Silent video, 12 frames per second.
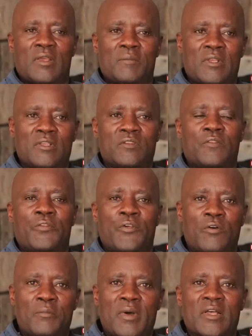name is
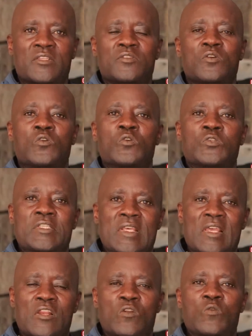Thomas
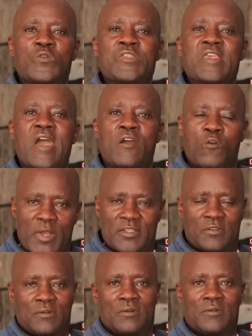Oselu
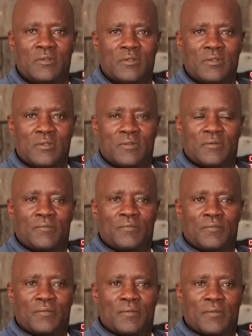Nyangweso.
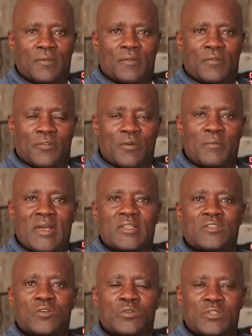
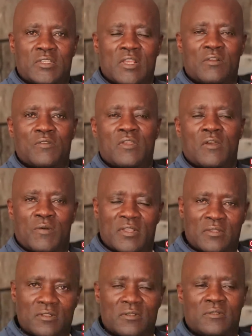Thomas Oselu
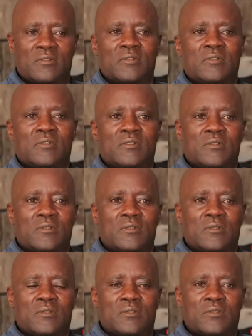Nyangweso.
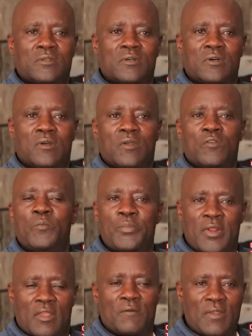So you
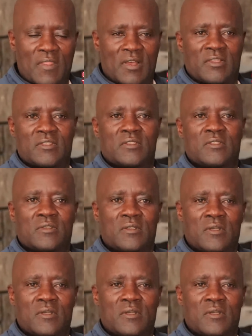pray with us.